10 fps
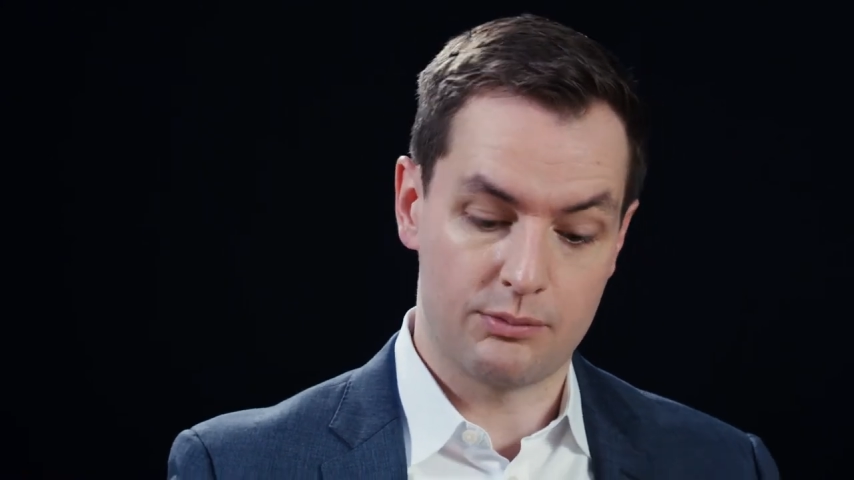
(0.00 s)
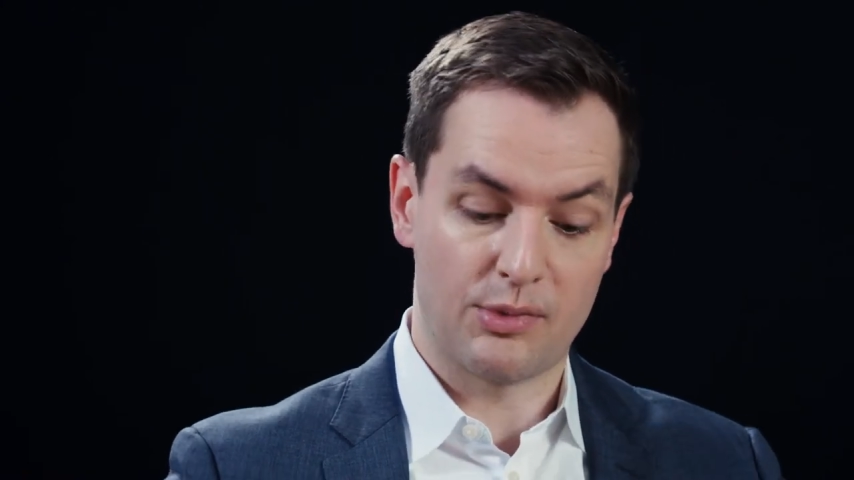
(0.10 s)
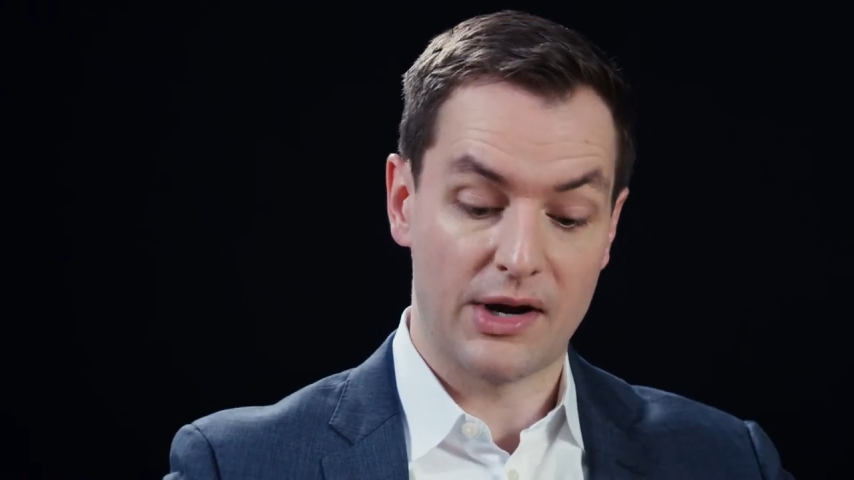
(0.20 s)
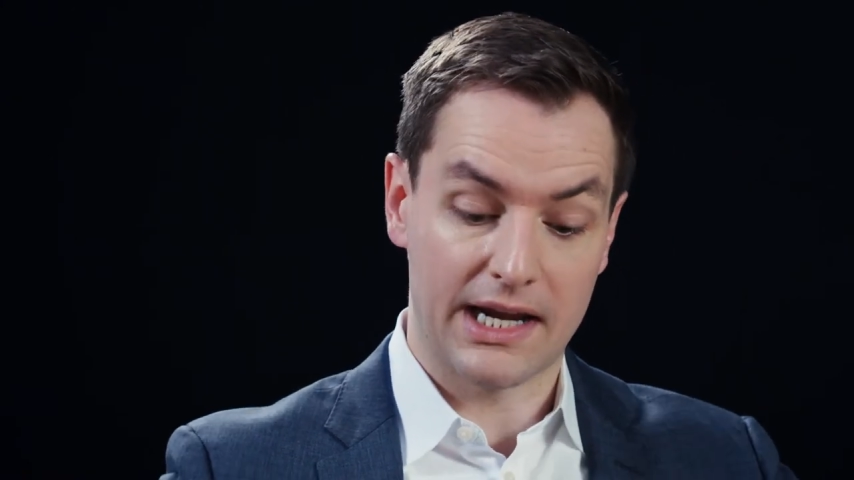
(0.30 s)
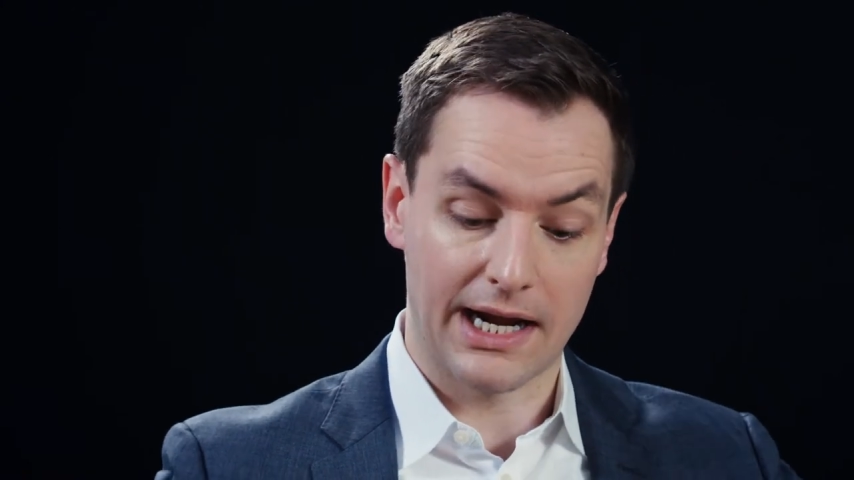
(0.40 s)

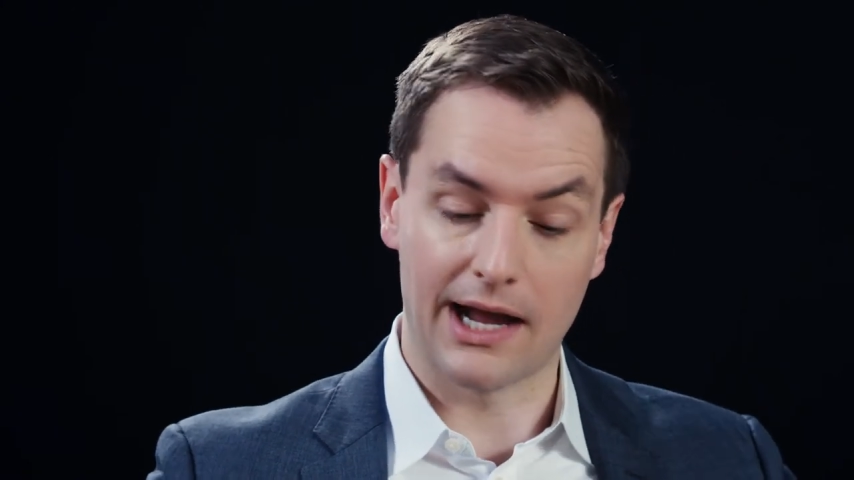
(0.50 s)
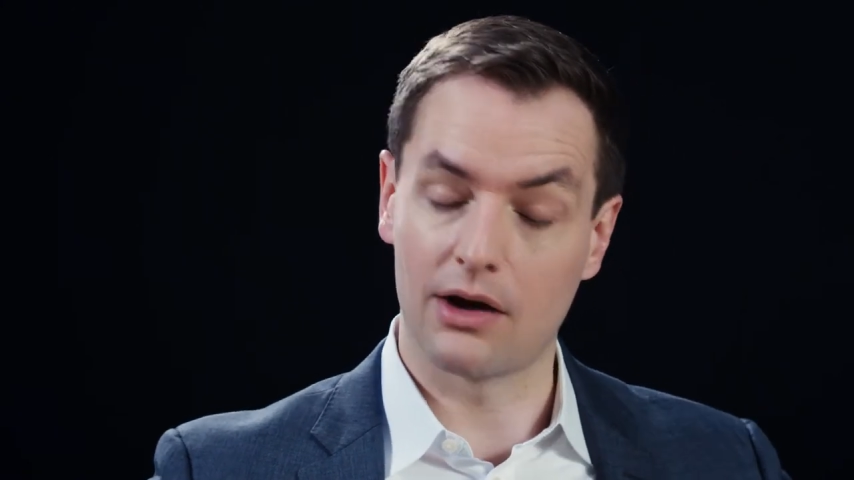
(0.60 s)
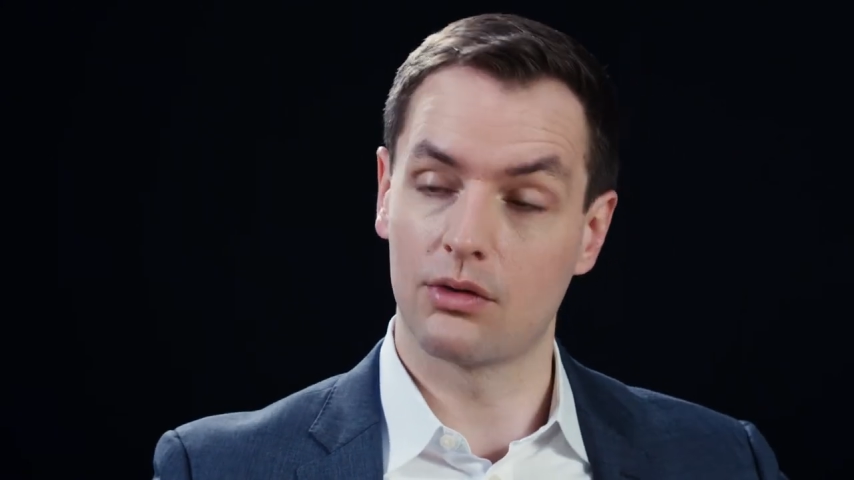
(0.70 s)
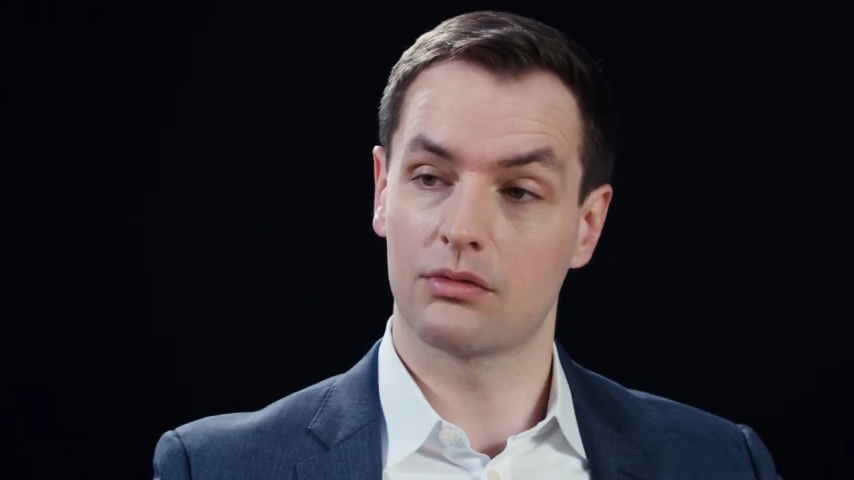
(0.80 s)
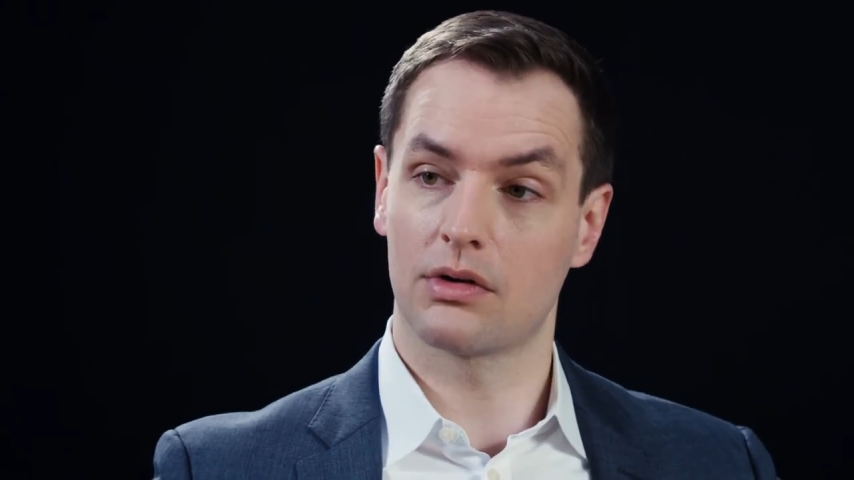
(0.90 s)
breaking
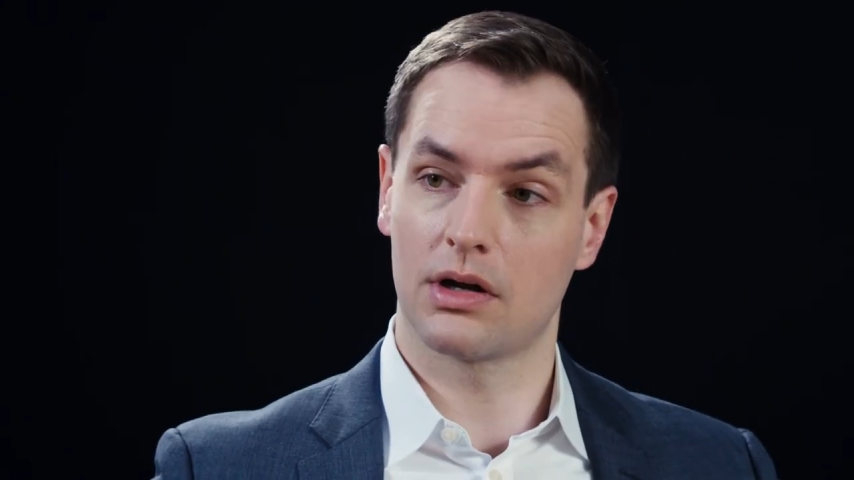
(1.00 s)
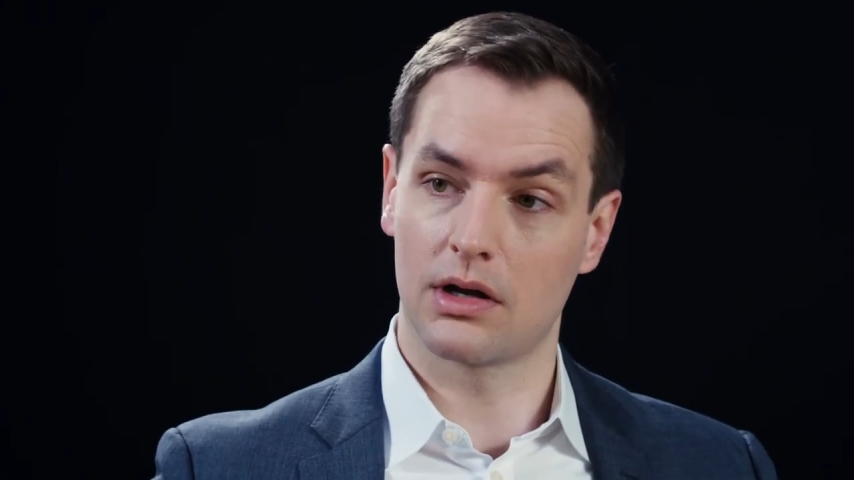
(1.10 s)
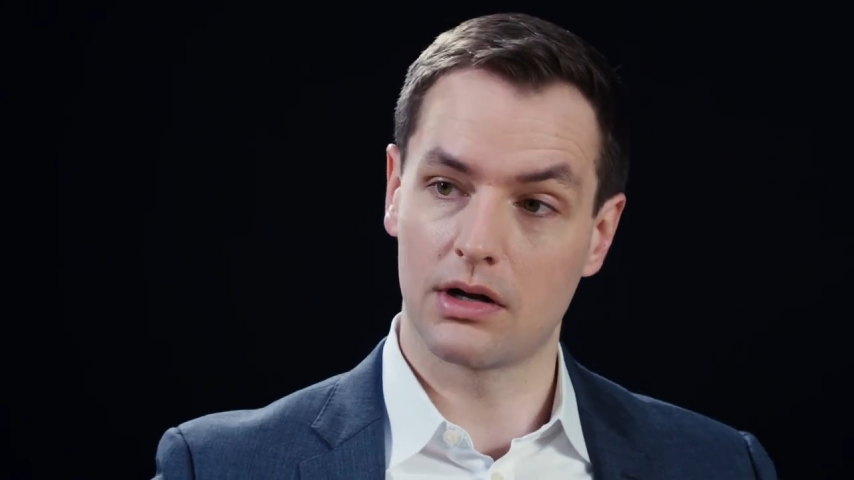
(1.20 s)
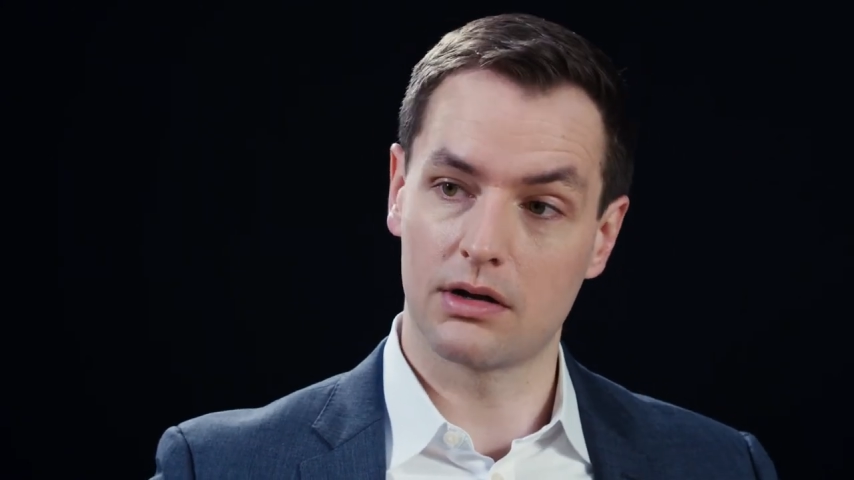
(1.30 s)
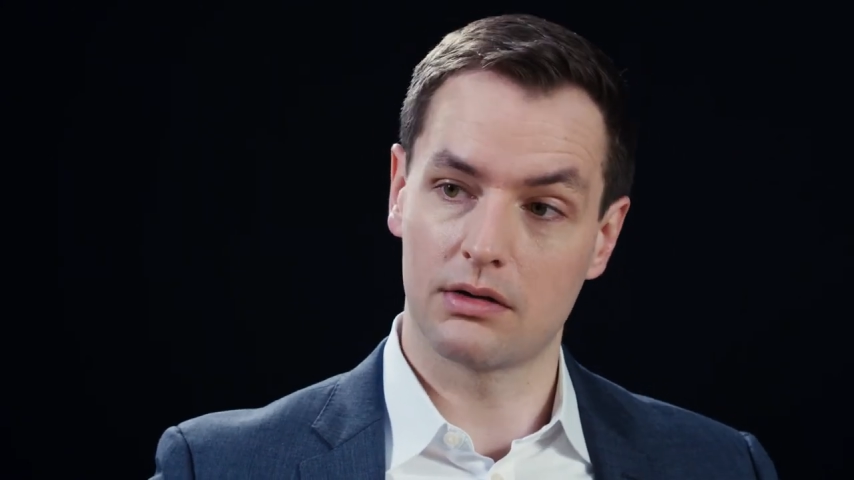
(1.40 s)
out
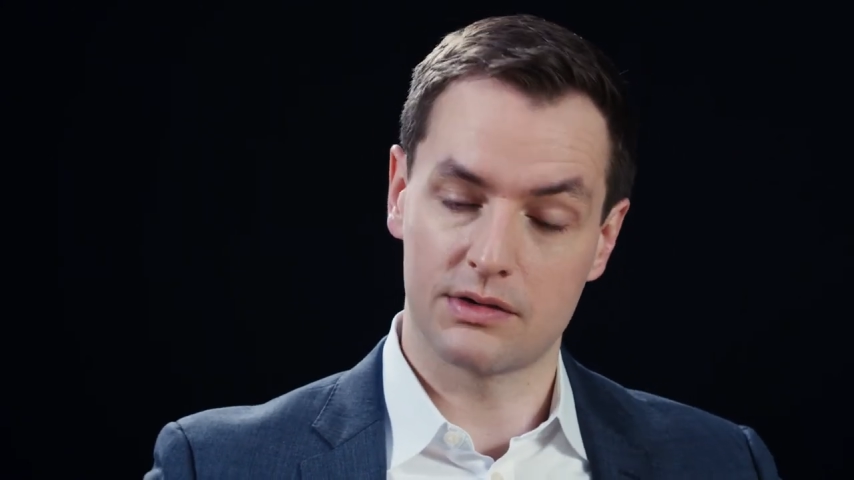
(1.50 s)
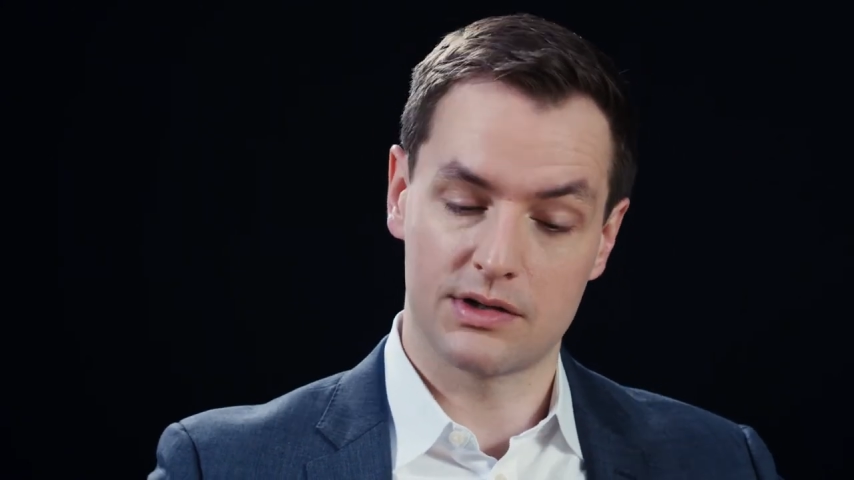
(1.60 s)
uh,